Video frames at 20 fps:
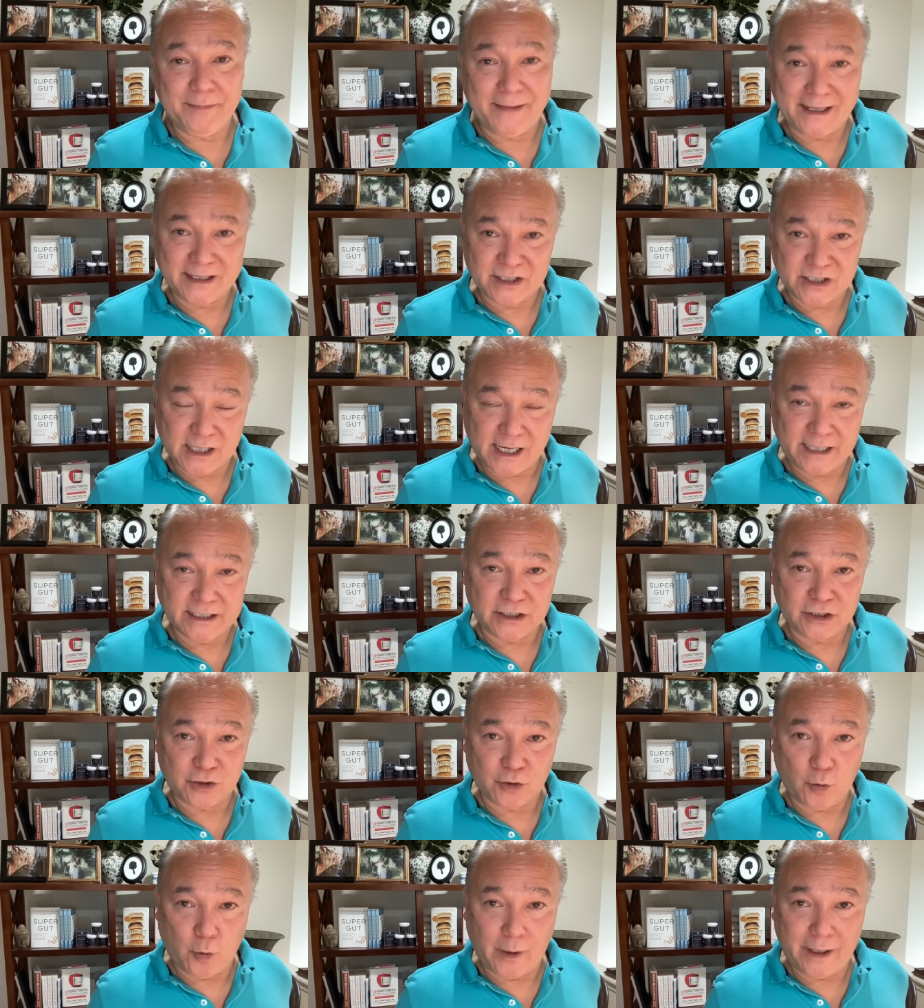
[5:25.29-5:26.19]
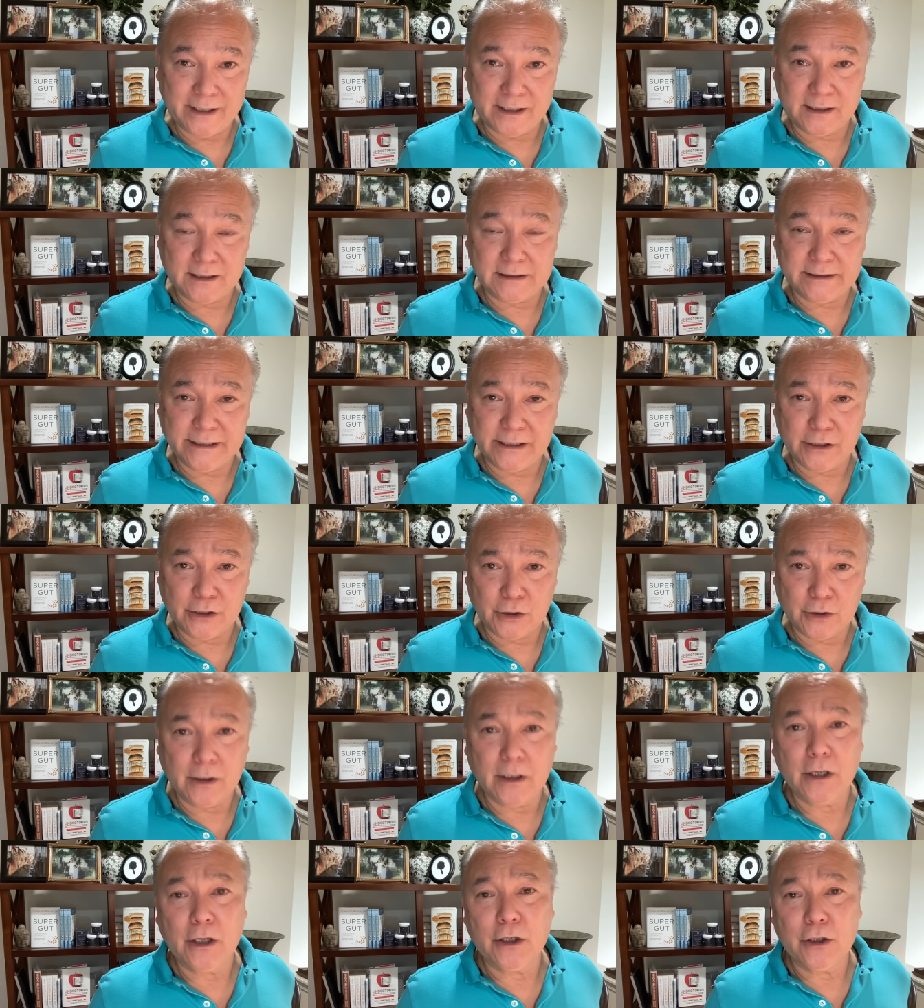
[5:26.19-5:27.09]
That science is quite
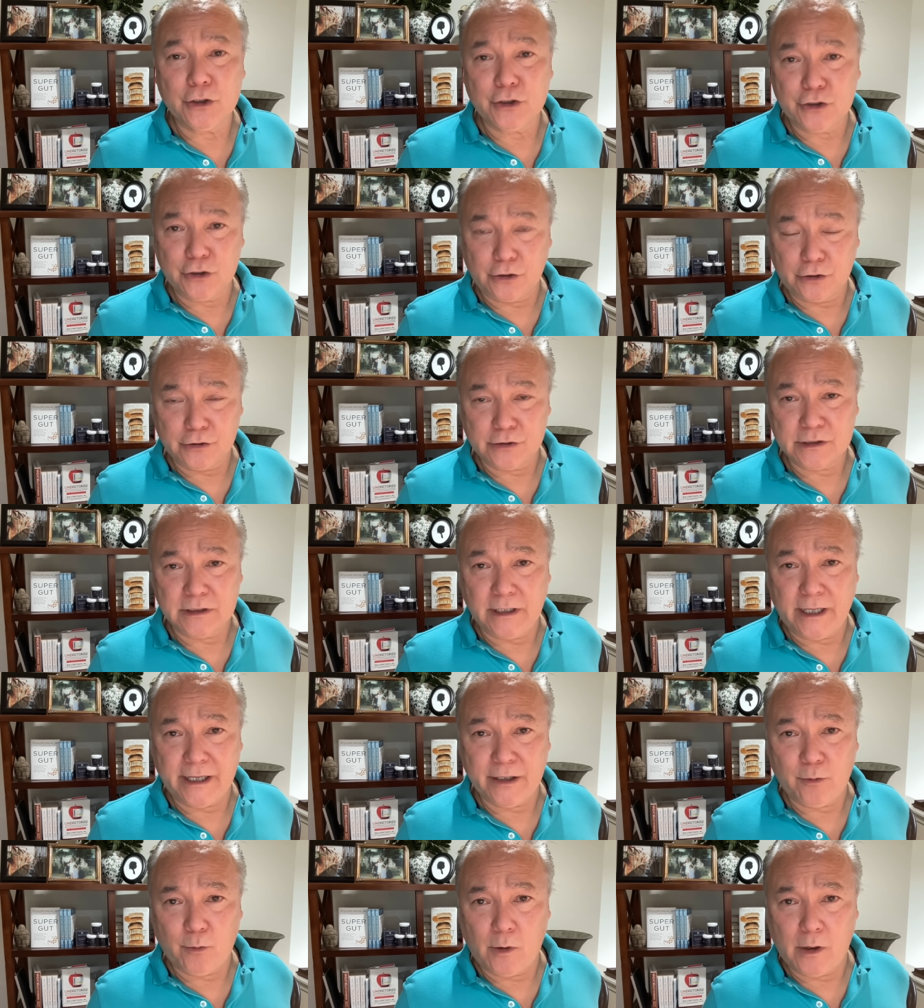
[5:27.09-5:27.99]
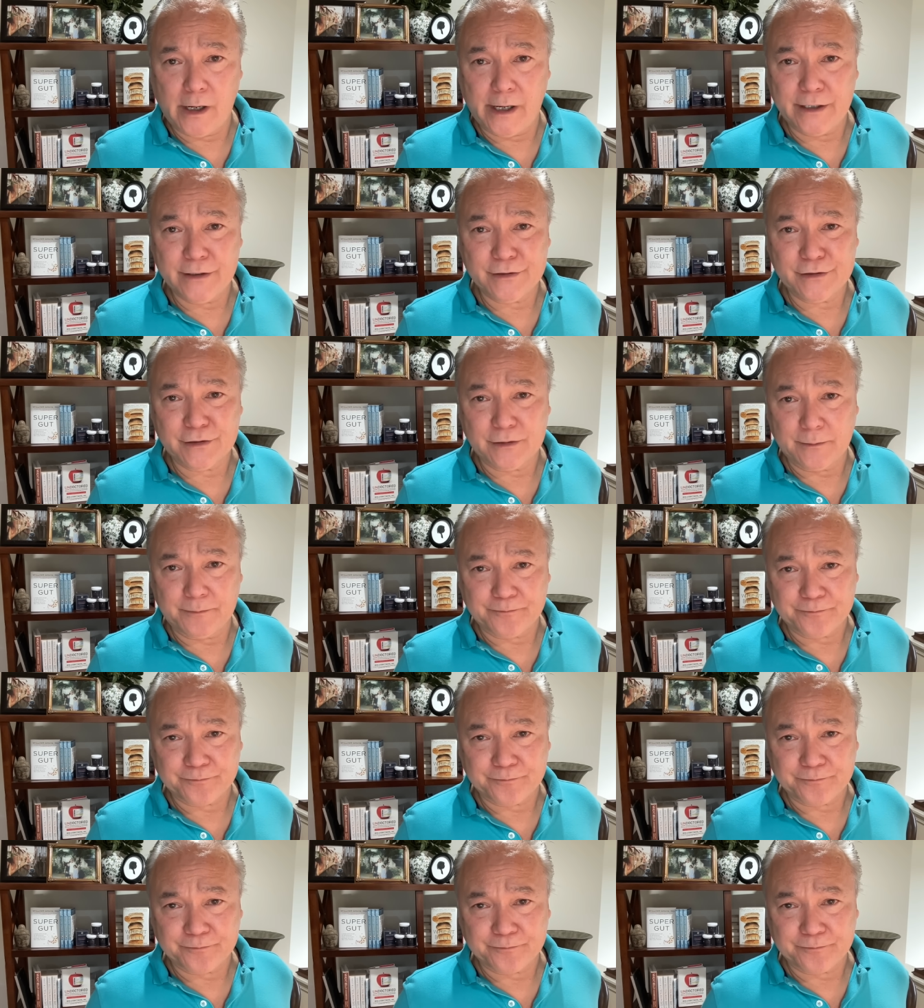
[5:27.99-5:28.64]
clear. Sugars likewise.